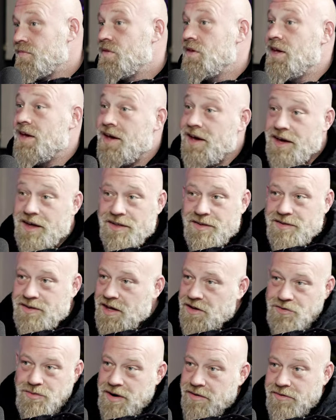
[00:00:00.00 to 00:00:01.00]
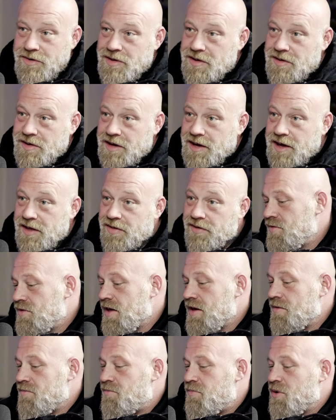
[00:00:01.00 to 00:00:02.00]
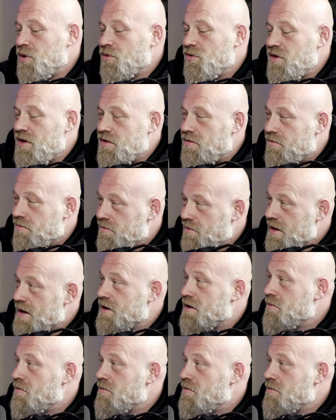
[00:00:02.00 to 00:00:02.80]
Yeah, they do yeah. everything together. It's like built in, that